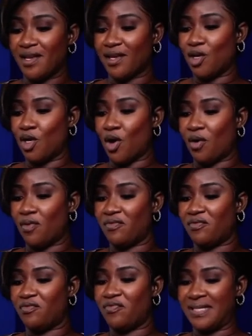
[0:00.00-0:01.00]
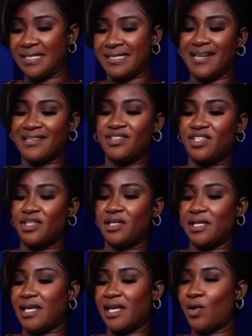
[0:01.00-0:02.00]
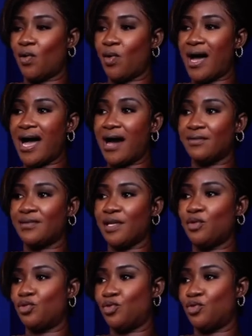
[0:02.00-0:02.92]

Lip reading: you know, financially or how they